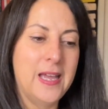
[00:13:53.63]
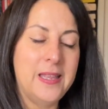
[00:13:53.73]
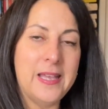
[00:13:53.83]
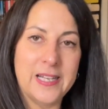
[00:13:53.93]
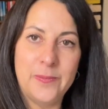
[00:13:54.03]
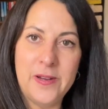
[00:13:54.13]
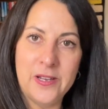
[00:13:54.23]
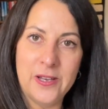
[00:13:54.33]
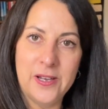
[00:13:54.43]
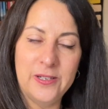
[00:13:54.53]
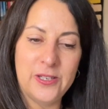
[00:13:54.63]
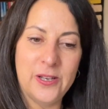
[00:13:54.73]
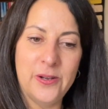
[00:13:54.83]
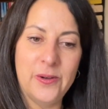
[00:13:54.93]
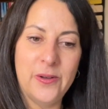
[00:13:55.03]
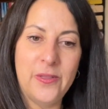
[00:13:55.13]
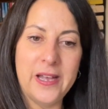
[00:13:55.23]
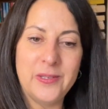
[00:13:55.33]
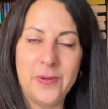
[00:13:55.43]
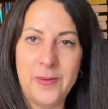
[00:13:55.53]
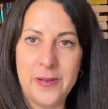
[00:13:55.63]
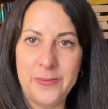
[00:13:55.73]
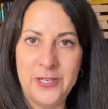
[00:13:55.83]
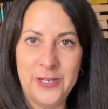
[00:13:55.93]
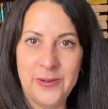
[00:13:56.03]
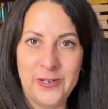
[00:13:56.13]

that's been good. So that's what I'm up to.